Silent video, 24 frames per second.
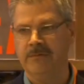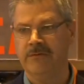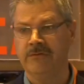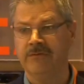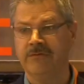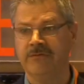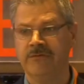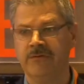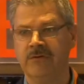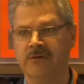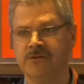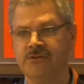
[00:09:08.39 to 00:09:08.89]

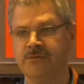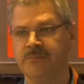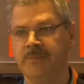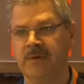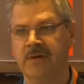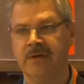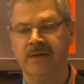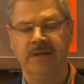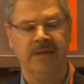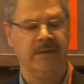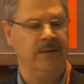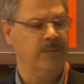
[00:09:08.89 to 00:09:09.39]
search
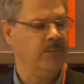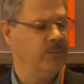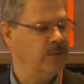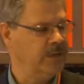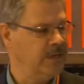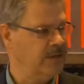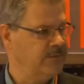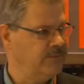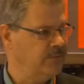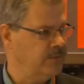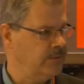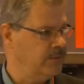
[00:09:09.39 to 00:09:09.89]
by
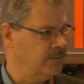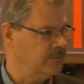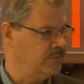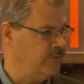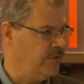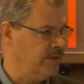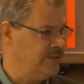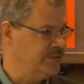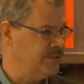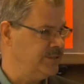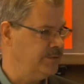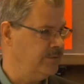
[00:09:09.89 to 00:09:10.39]
whatever
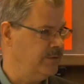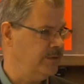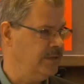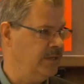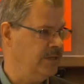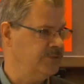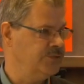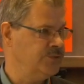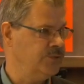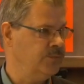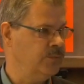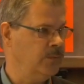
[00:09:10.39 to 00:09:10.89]
criteria
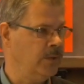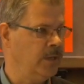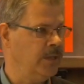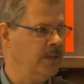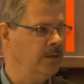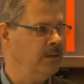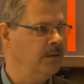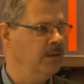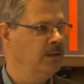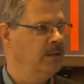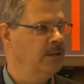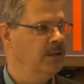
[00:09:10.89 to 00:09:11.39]
that you want.